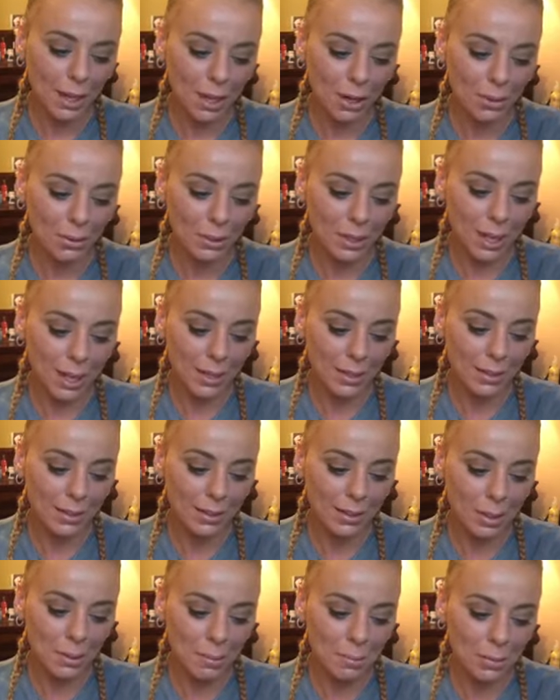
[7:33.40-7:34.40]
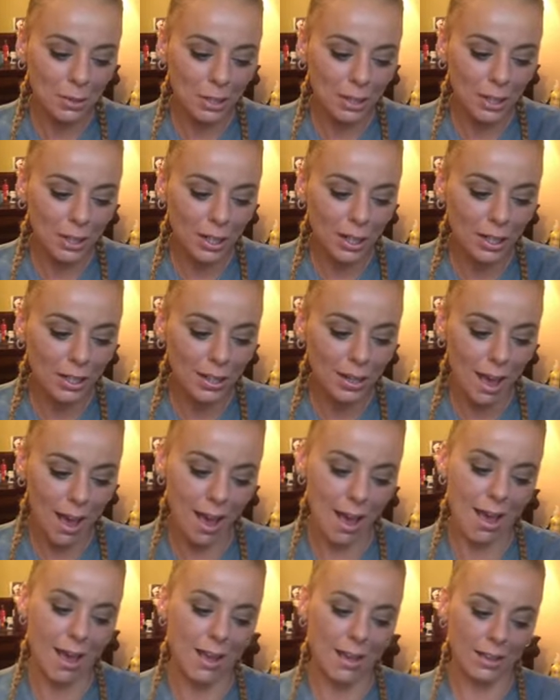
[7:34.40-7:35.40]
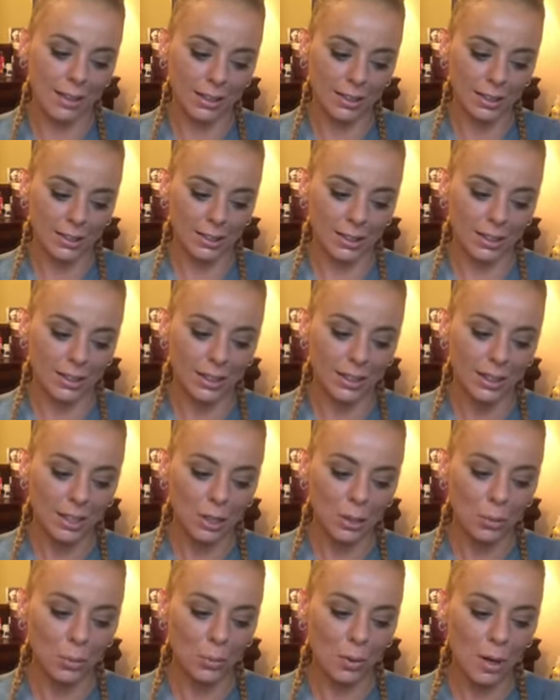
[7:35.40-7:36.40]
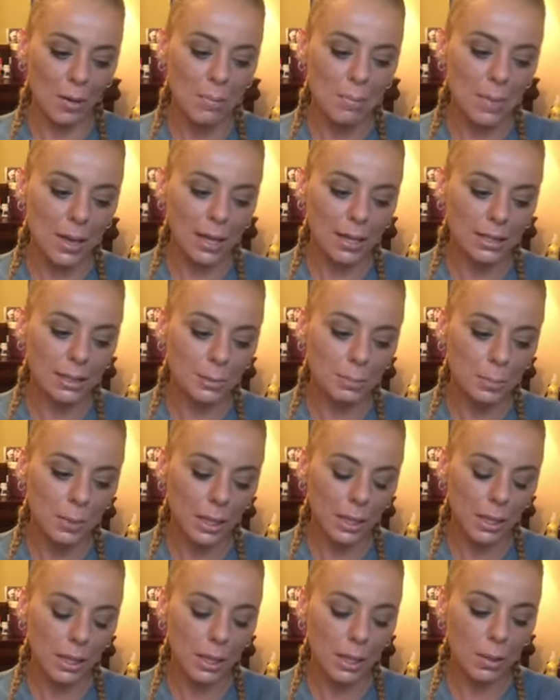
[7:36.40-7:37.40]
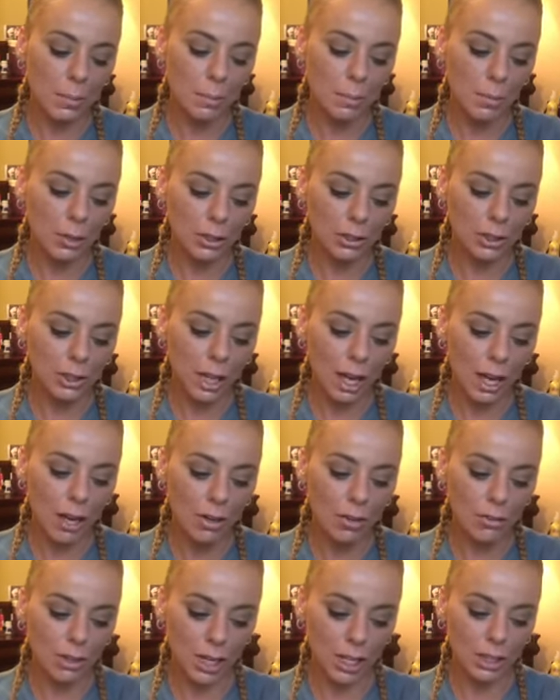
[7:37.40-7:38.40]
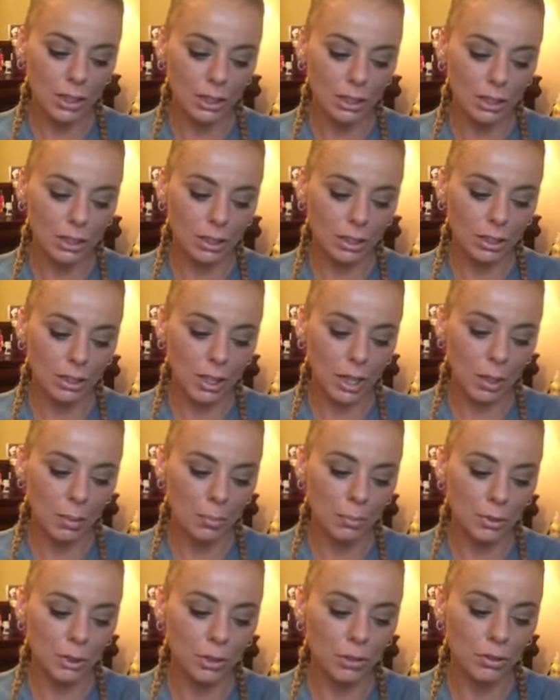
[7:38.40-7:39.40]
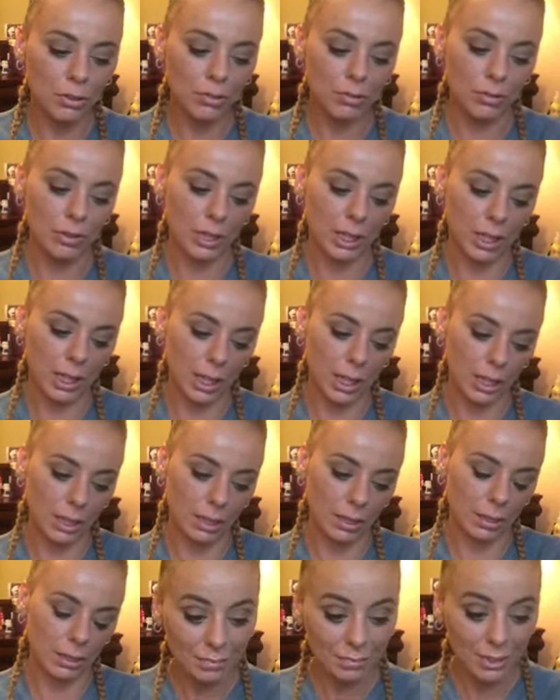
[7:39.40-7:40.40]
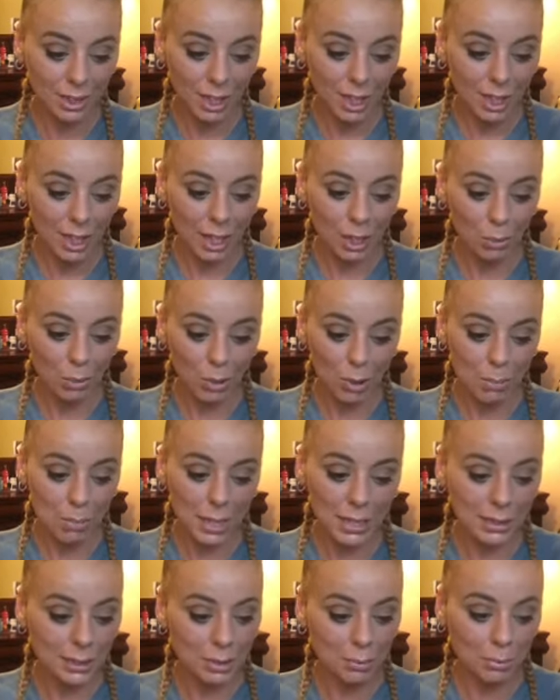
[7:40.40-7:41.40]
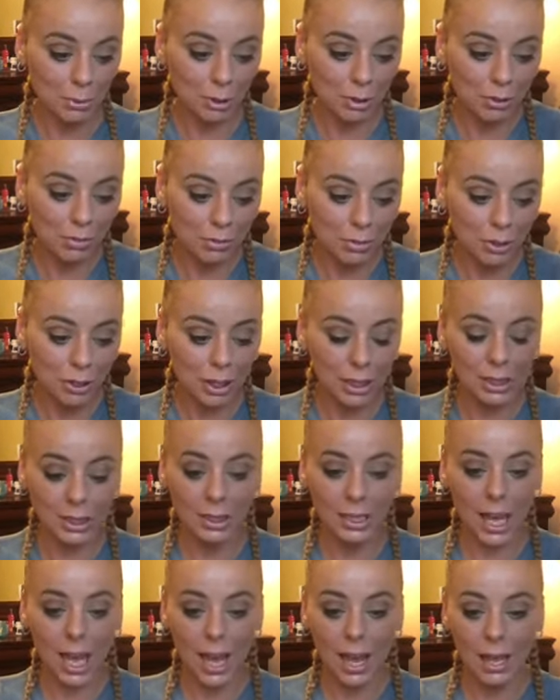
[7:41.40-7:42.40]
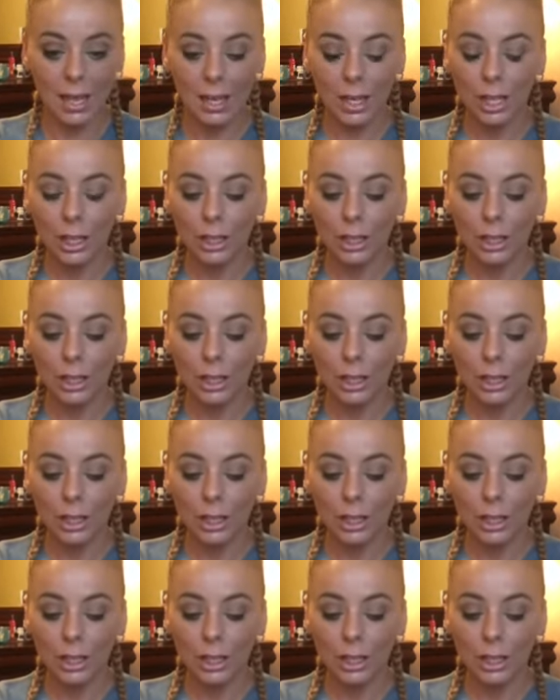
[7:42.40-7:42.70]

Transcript: Okay, number 9. What makes being multiracial a beautiful thing? And what makes it beautiful is that